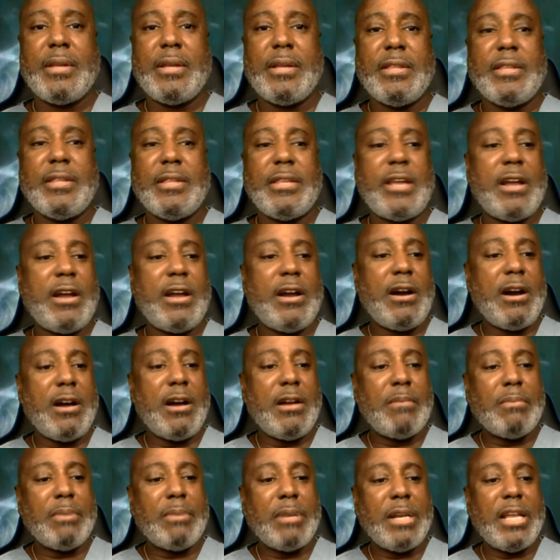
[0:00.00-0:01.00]
Their
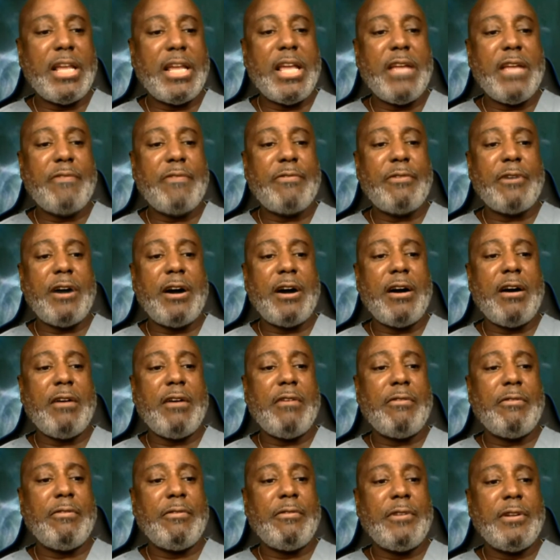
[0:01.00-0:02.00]
unbelief
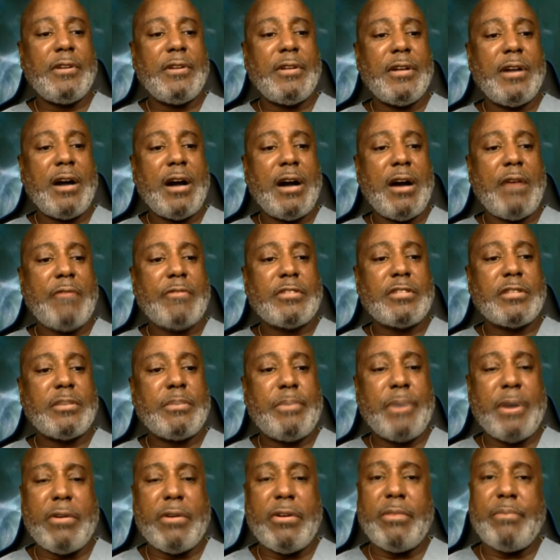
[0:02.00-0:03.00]
of
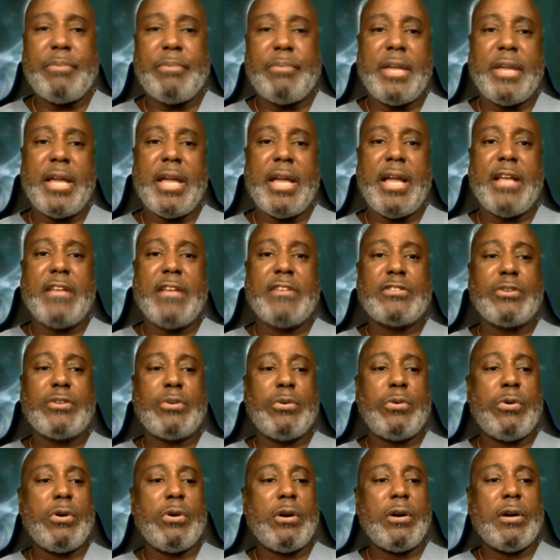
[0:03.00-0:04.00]
spirit beings
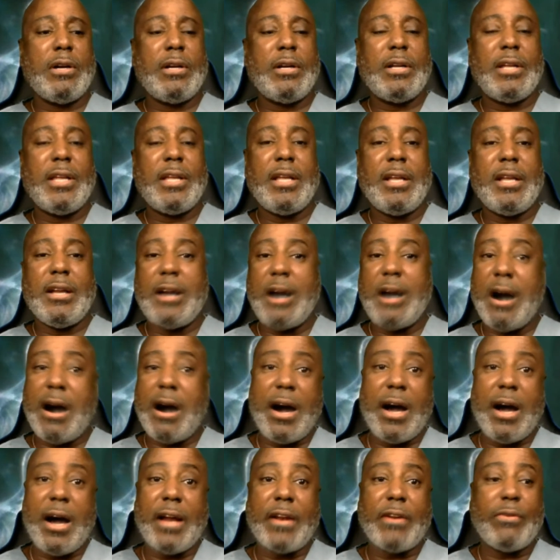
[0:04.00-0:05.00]
or
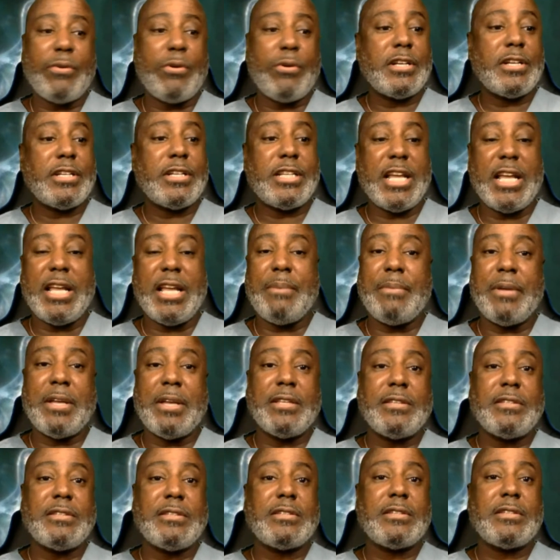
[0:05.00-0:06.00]
God or
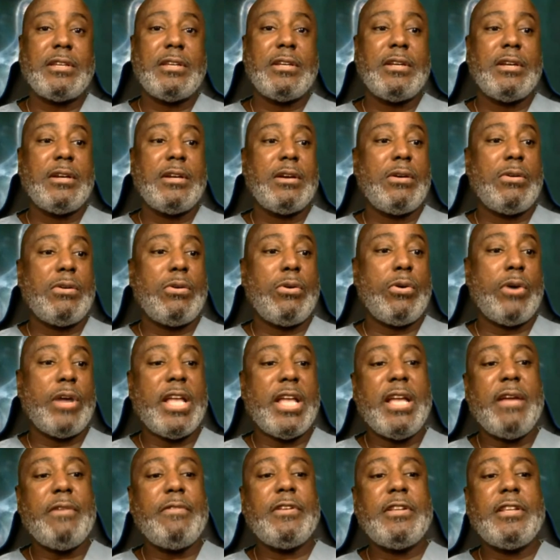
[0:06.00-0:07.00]
demons or
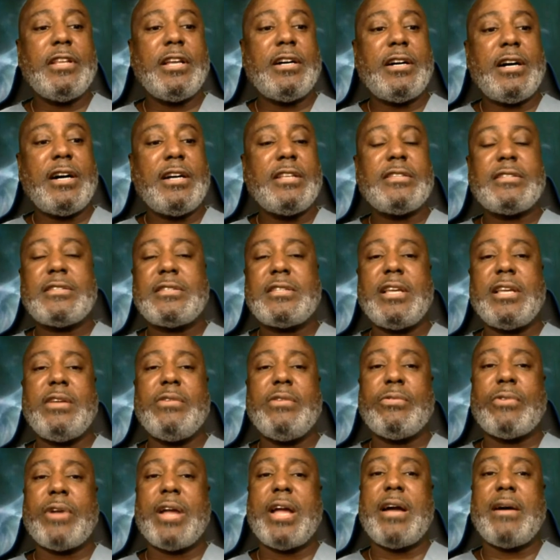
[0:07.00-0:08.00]
even the
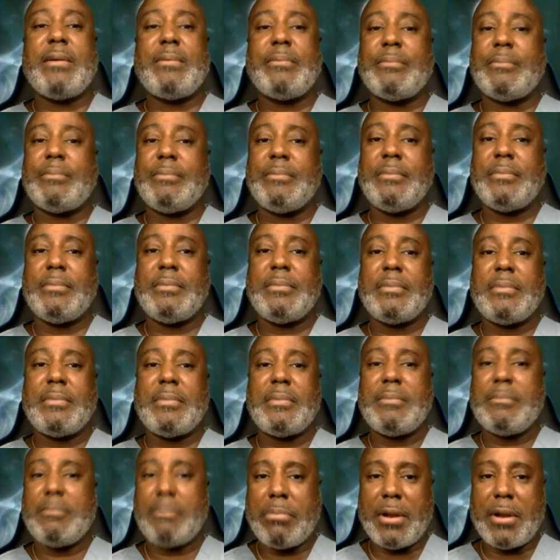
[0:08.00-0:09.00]
unseen realm
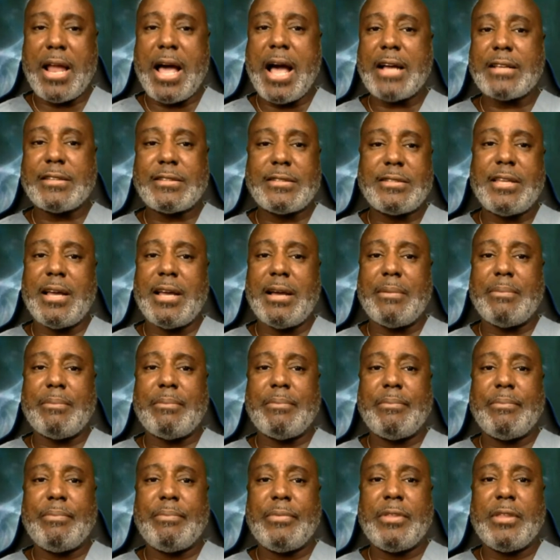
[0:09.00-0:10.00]
blocks them
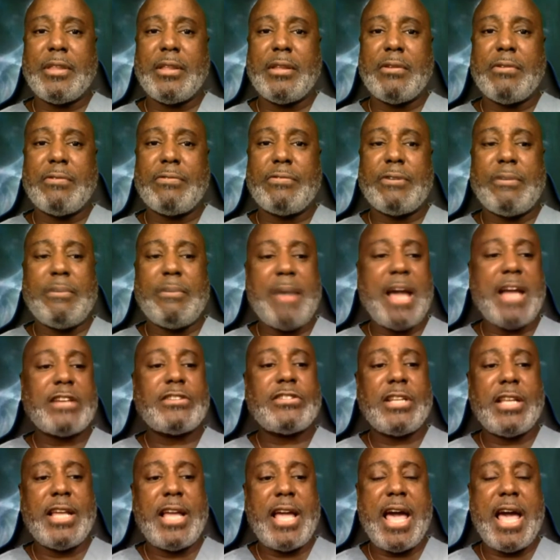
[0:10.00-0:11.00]
from
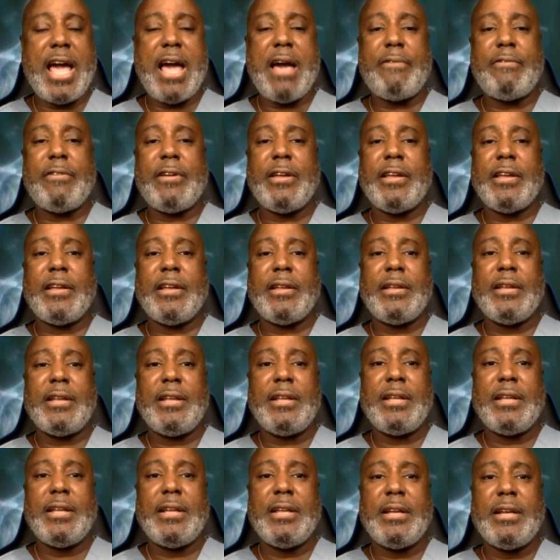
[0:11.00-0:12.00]
actually having
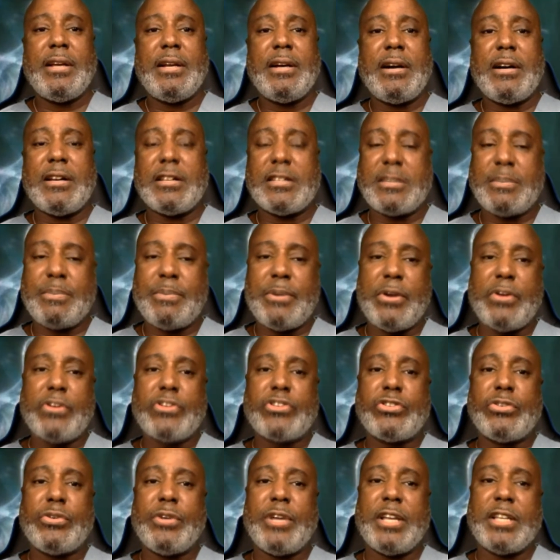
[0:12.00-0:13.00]
a
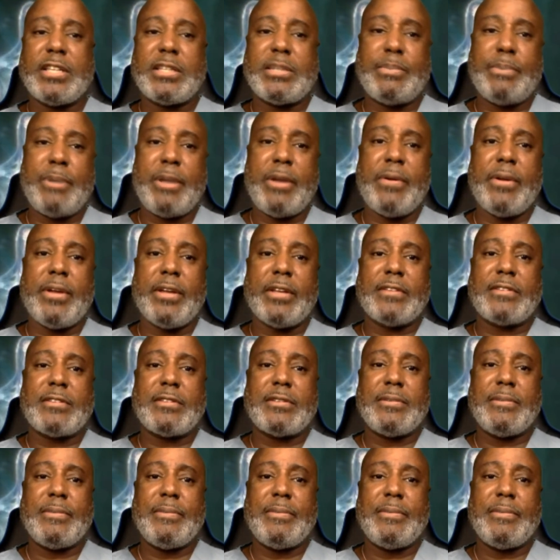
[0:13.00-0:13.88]
spiritual experience.